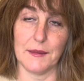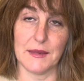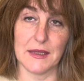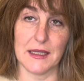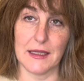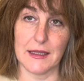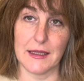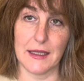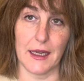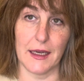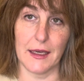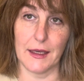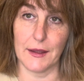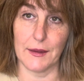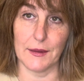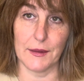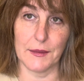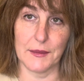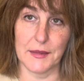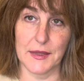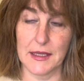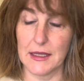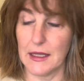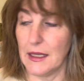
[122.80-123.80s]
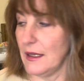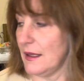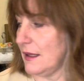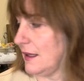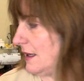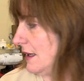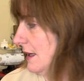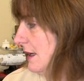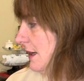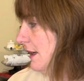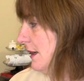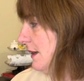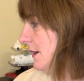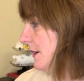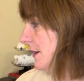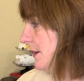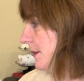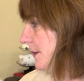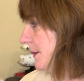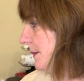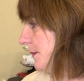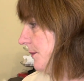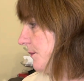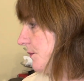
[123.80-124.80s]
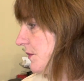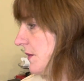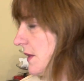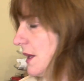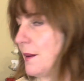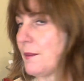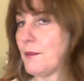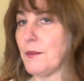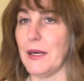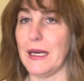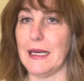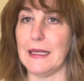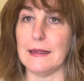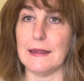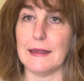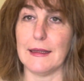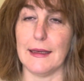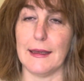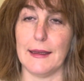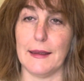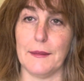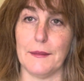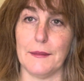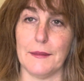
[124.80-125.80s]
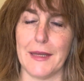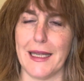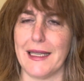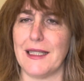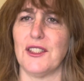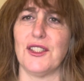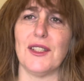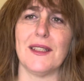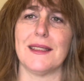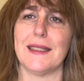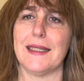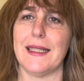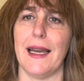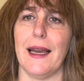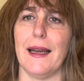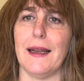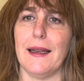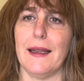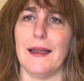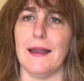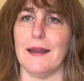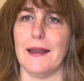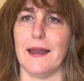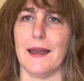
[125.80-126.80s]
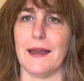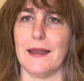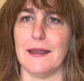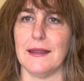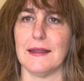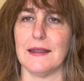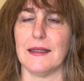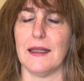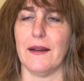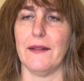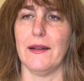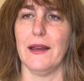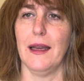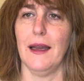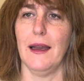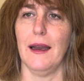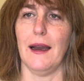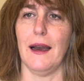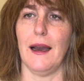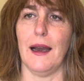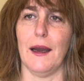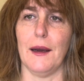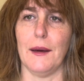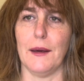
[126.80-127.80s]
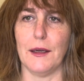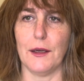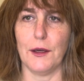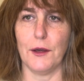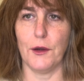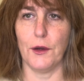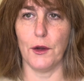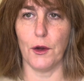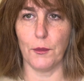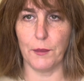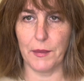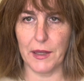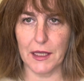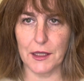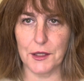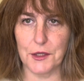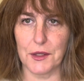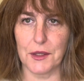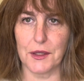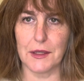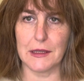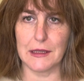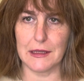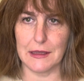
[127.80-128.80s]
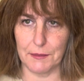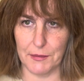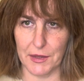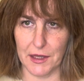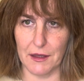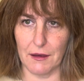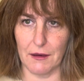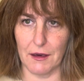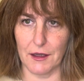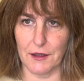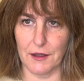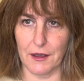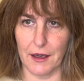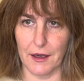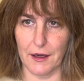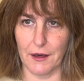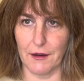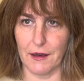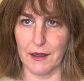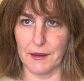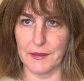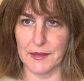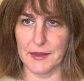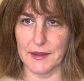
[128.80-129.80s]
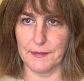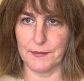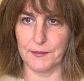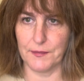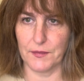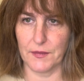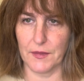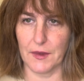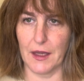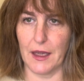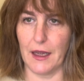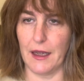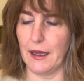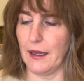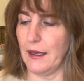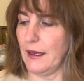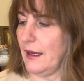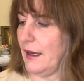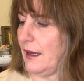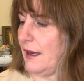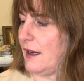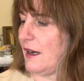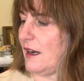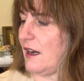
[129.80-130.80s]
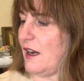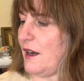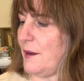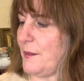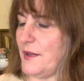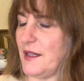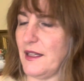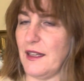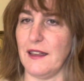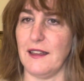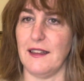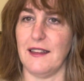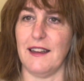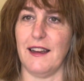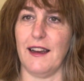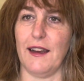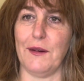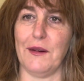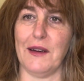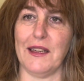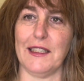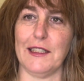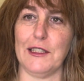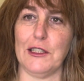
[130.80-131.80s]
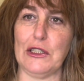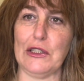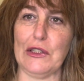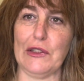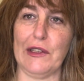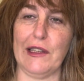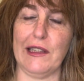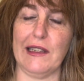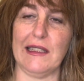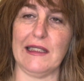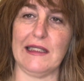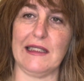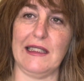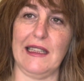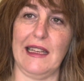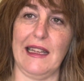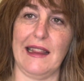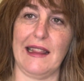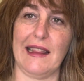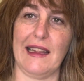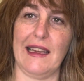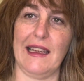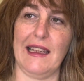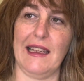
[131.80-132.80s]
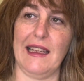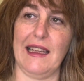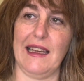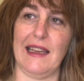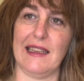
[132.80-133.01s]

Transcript: of the tatting groups, but like just tatting and that kind of stuff. No pictures, but there are diagrams. Okay, and then I wanted to show you this neat thing.